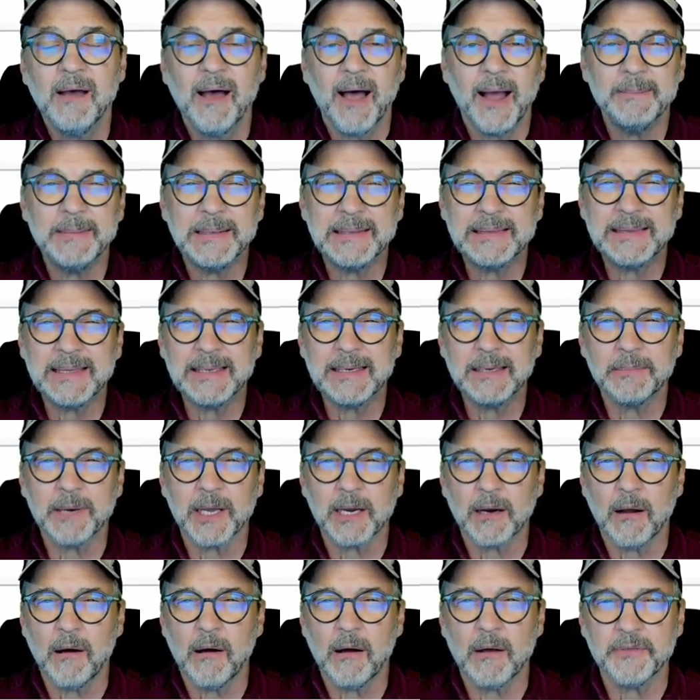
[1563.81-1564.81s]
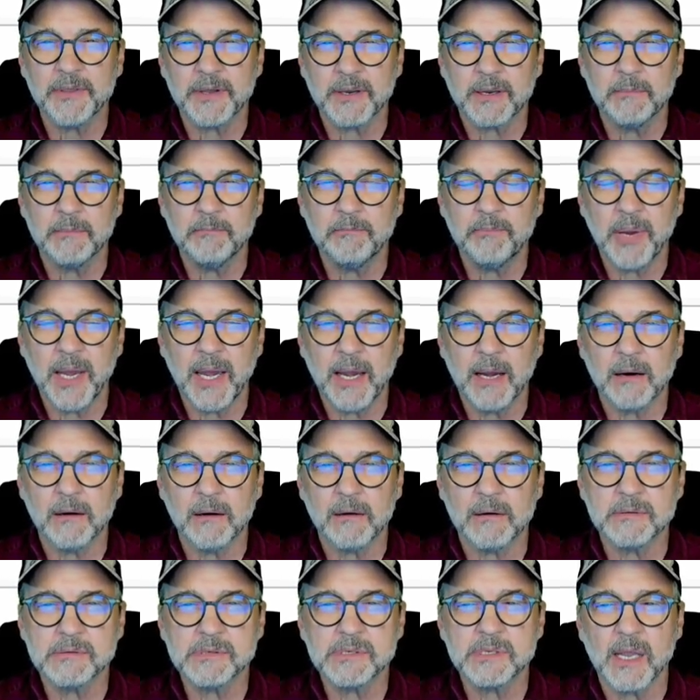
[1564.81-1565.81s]
I mean, think about all the
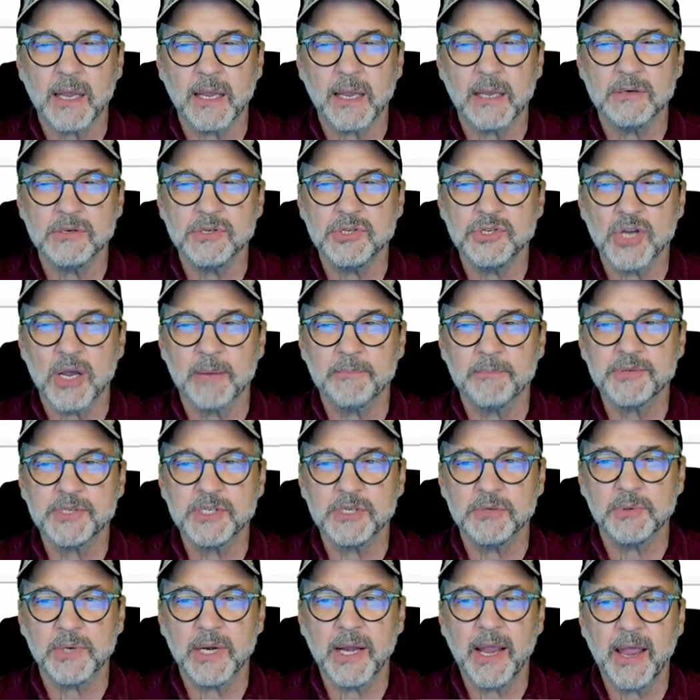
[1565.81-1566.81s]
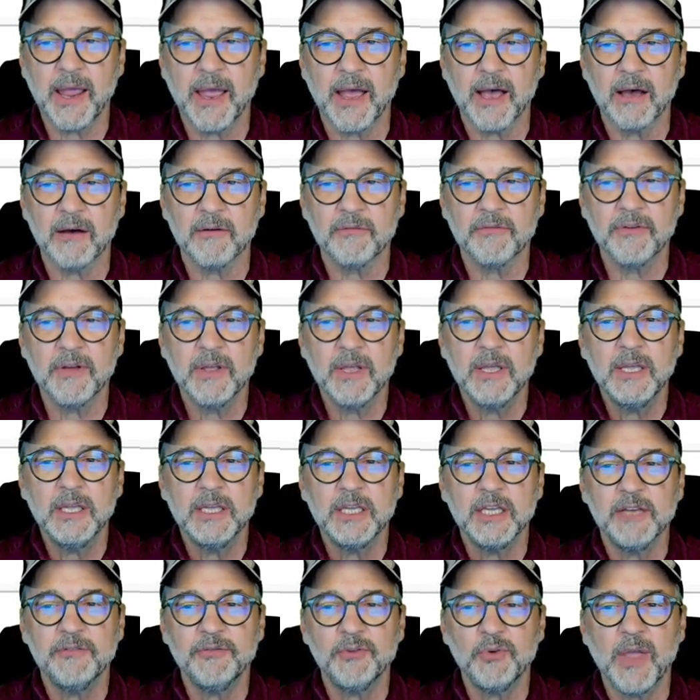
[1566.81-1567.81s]
compares and jumps you would have
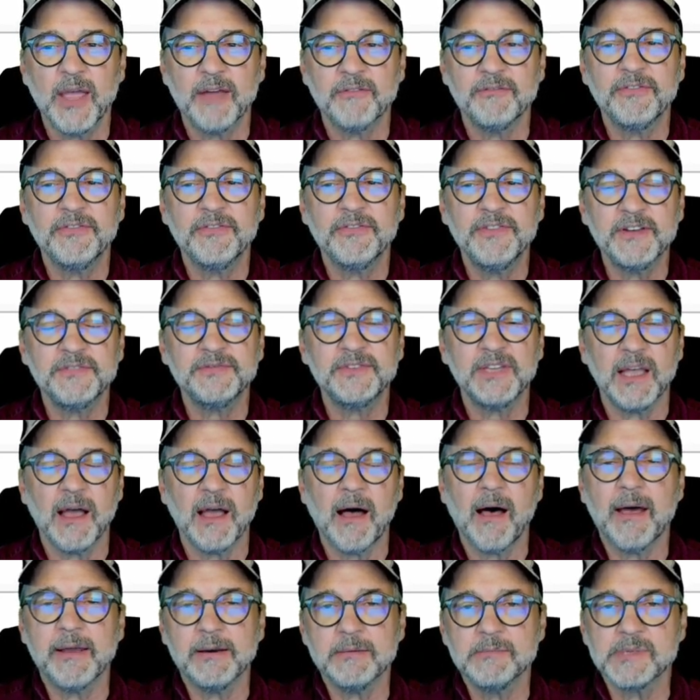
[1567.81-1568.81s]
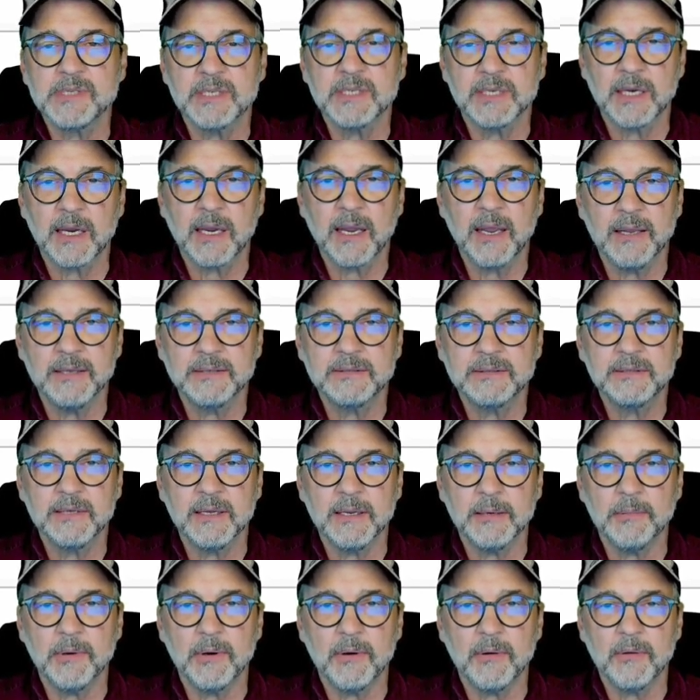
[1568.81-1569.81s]
if you had 50 items in a case
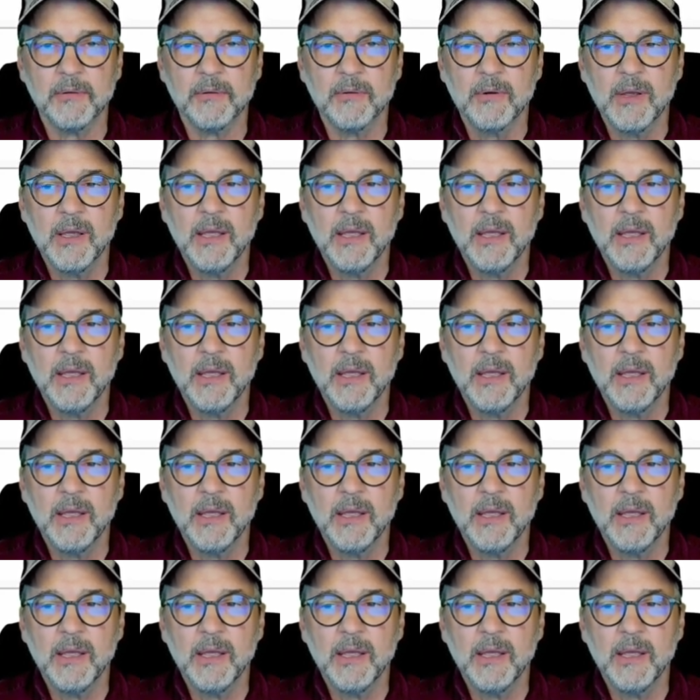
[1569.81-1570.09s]
table,